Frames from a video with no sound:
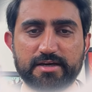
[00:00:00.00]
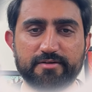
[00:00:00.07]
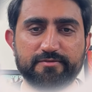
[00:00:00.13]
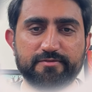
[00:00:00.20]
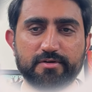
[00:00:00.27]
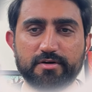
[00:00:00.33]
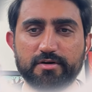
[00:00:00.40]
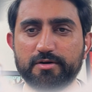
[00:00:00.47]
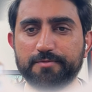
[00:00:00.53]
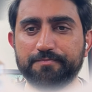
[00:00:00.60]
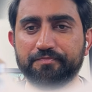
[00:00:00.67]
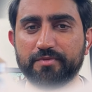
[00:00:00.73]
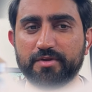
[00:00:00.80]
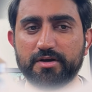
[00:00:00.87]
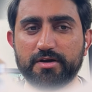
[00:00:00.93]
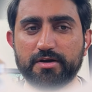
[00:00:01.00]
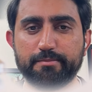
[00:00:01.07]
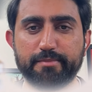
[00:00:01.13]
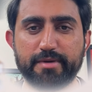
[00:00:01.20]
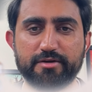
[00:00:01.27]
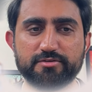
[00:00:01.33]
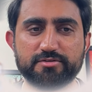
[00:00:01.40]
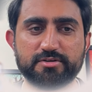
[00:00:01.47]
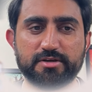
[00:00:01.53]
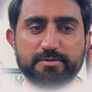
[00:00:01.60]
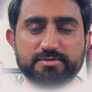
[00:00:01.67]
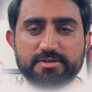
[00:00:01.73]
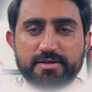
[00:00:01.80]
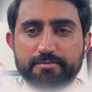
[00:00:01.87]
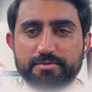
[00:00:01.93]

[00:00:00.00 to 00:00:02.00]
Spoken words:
of manuscript